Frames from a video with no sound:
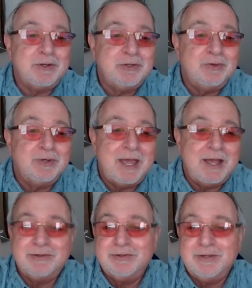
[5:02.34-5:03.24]
counsel's
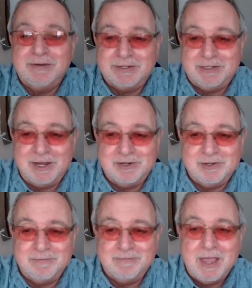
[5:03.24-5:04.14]
investigation.
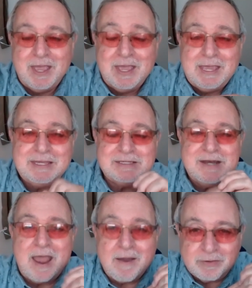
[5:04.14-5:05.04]
He's
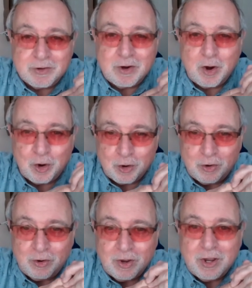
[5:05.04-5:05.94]
never heard
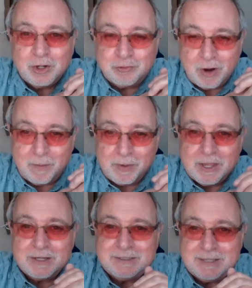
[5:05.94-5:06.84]
Trump
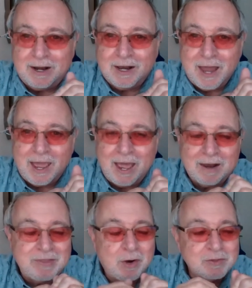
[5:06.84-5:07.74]
tell a lie. I love that
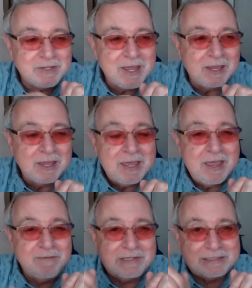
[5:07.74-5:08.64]
old saying, if his
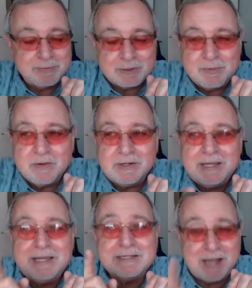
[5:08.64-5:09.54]
lips are moving, he's
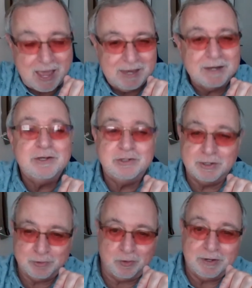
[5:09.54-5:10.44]
lying, Jim
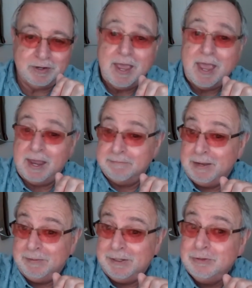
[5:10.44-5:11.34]
Jordan, and maybe
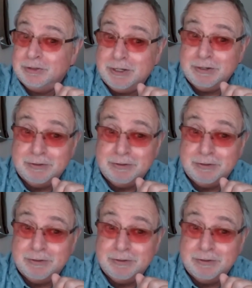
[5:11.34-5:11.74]
you too.